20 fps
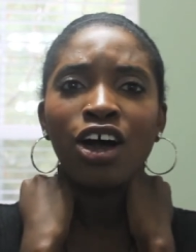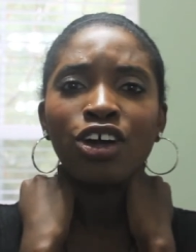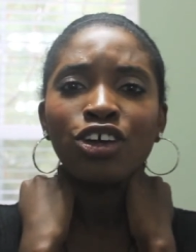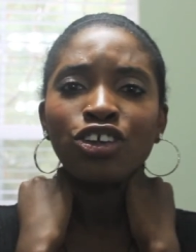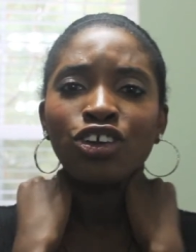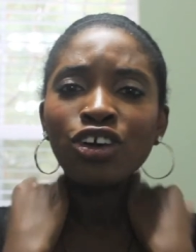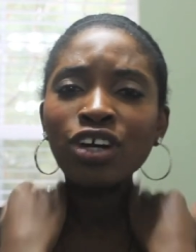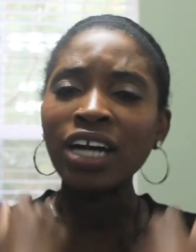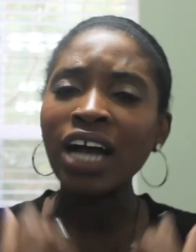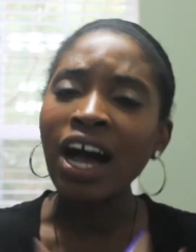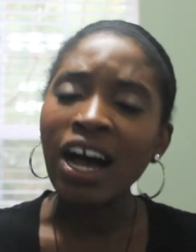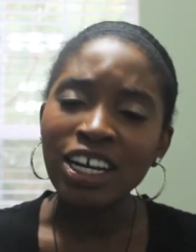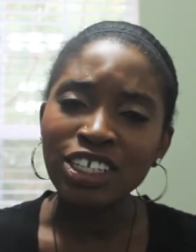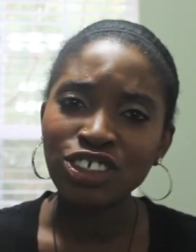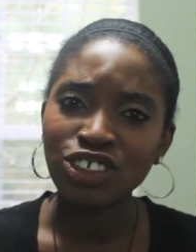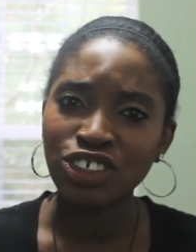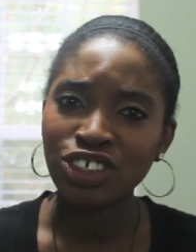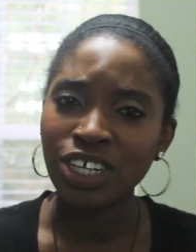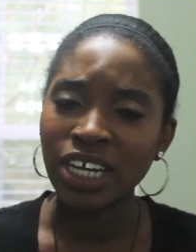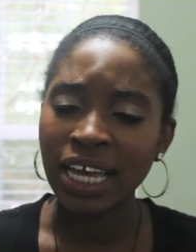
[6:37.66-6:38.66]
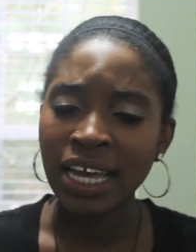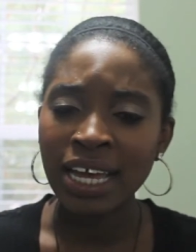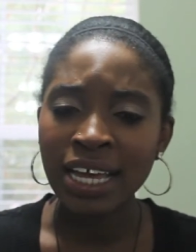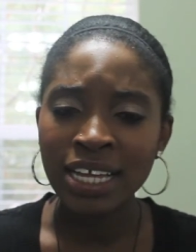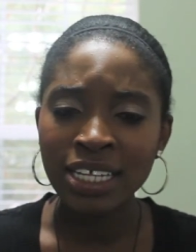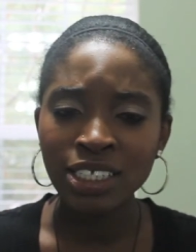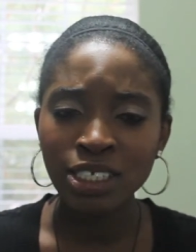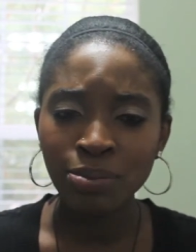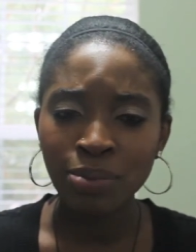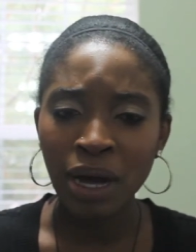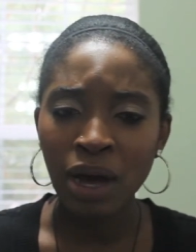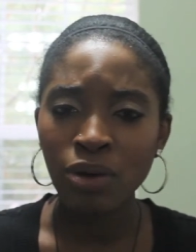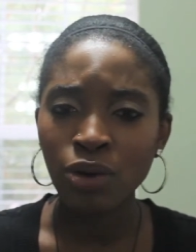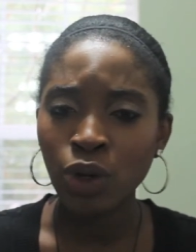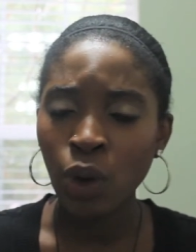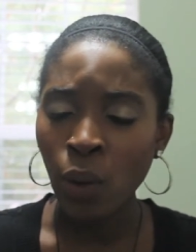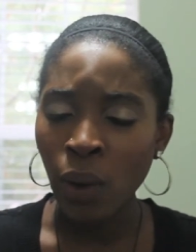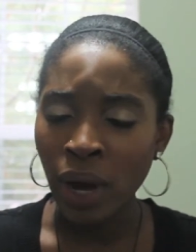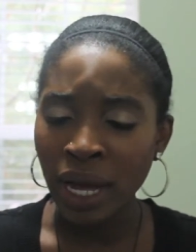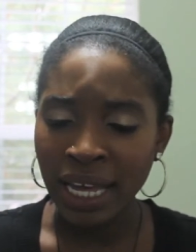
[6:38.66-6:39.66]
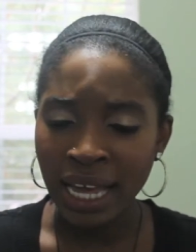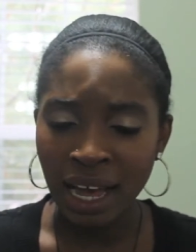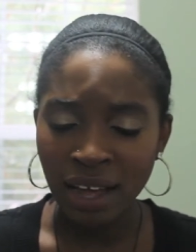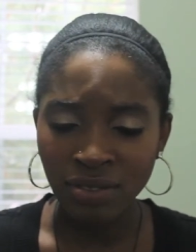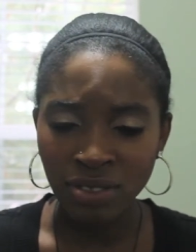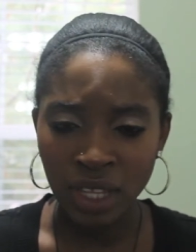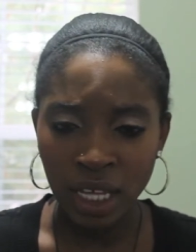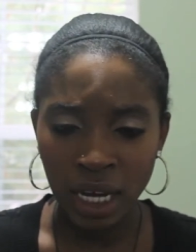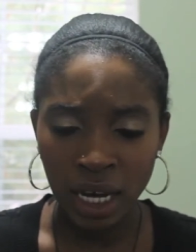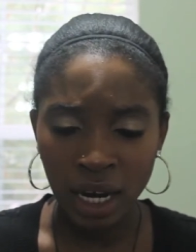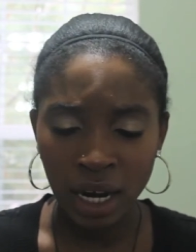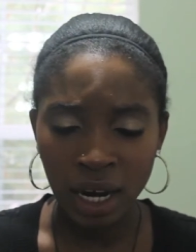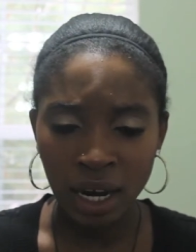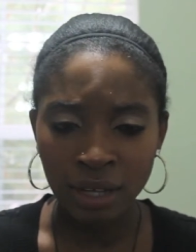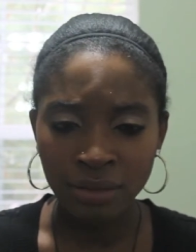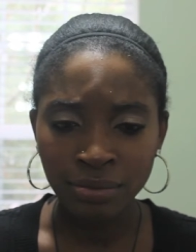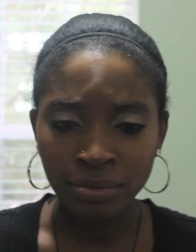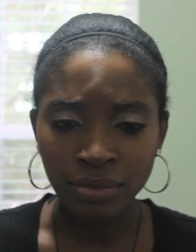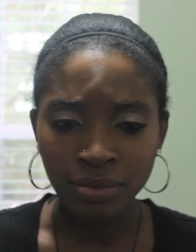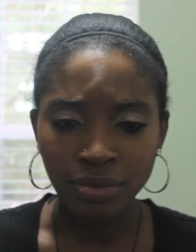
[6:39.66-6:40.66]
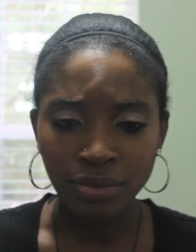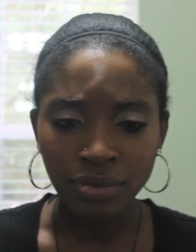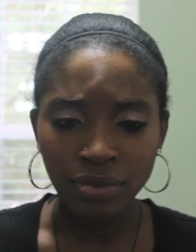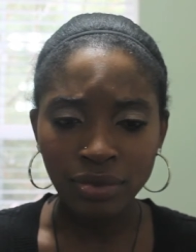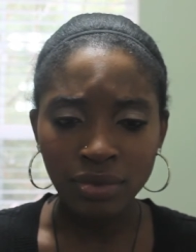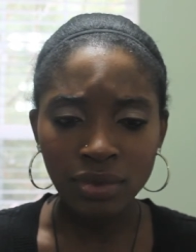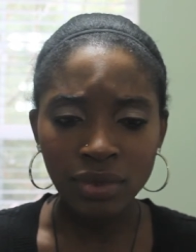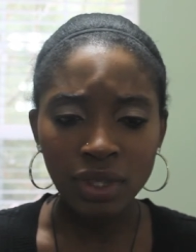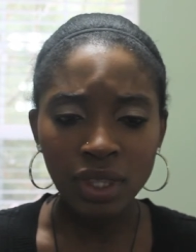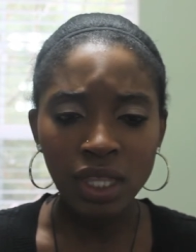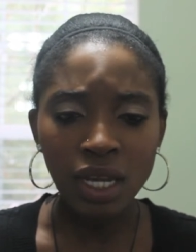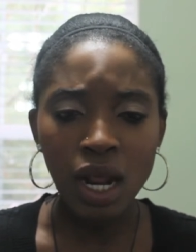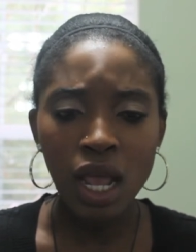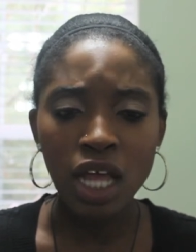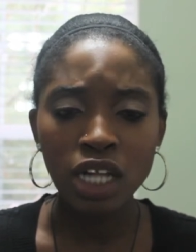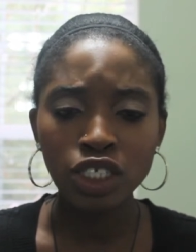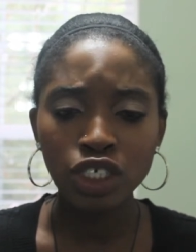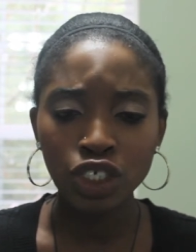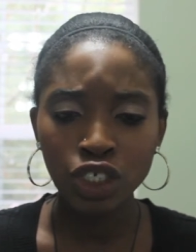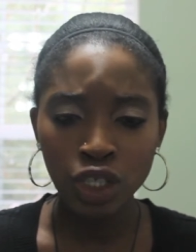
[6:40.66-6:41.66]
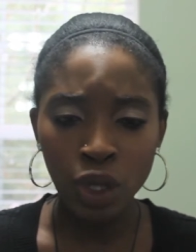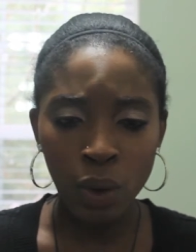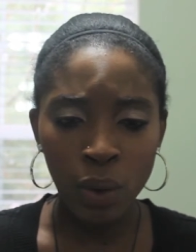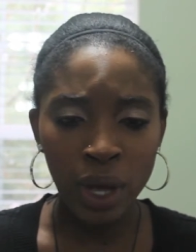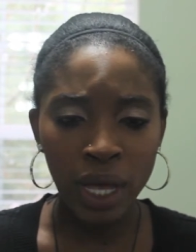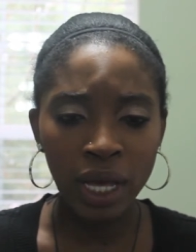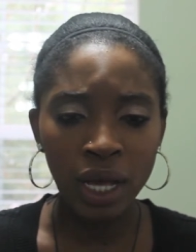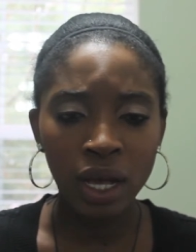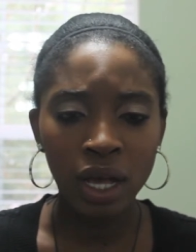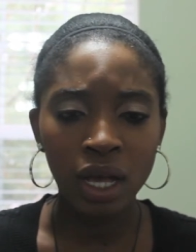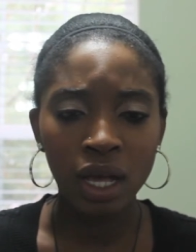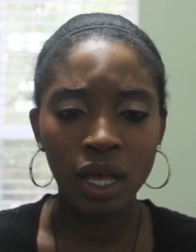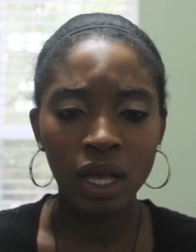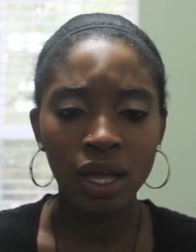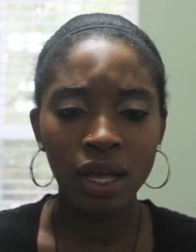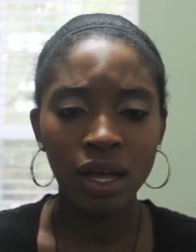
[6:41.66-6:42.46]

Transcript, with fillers: your country. It's about going out there and showing